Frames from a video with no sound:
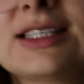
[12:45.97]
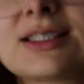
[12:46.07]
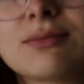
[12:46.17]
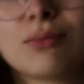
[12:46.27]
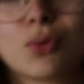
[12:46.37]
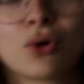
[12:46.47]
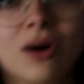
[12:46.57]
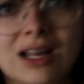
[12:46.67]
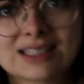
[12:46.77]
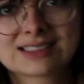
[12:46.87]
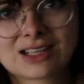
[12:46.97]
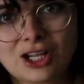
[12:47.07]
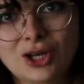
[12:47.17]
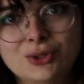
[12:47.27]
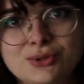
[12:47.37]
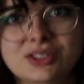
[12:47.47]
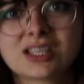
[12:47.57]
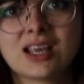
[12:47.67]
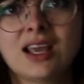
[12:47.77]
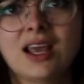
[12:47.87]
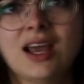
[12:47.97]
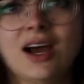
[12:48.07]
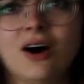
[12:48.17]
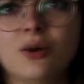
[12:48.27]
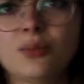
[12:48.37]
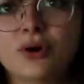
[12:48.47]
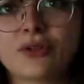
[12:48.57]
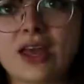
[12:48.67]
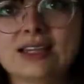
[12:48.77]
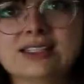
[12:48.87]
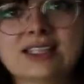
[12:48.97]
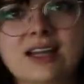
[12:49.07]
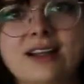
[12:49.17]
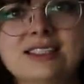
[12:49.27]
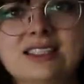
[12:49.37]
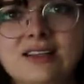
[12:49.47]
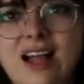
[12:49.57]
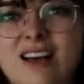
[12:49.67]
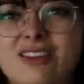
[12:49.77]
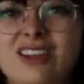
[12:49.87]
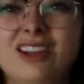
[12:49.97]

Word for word: is more or less closed on both ends, and I still have a